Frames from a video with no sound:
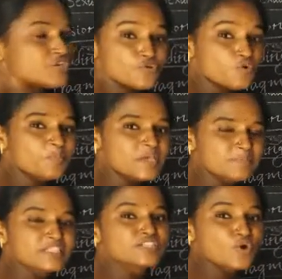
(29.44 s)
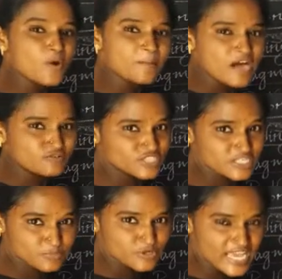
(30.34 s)
you people know about
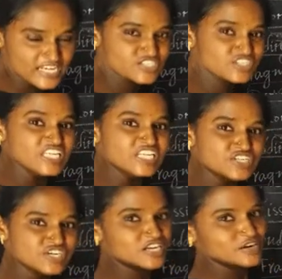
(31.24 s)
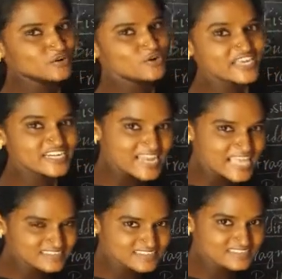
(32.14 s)
reproduction in your lower
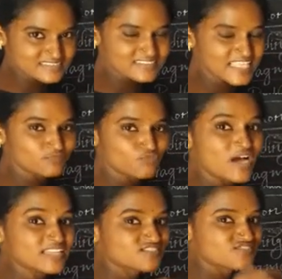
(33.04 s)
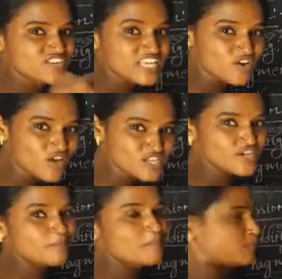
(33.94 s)
classes. Then once recall your